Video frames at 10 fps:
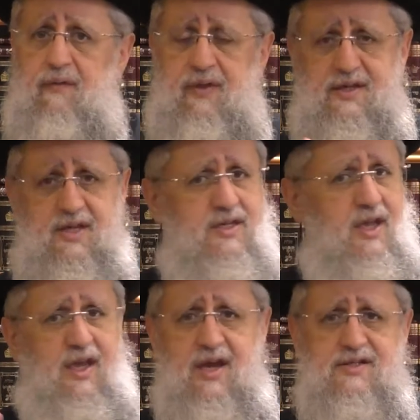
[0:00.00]
This is
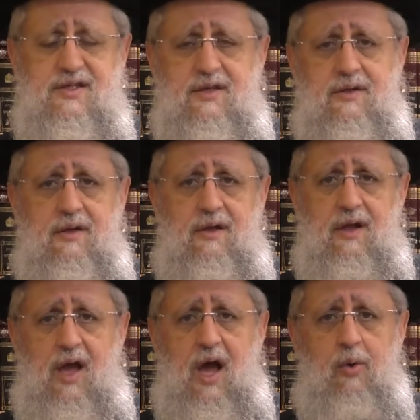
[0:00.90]
against
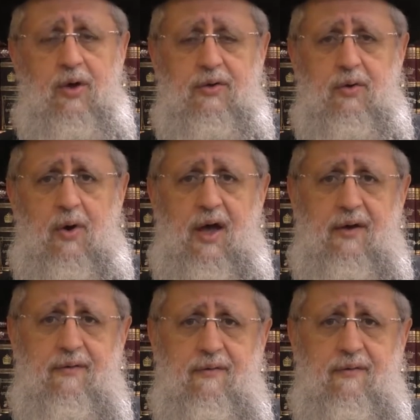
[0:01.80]
our Torah.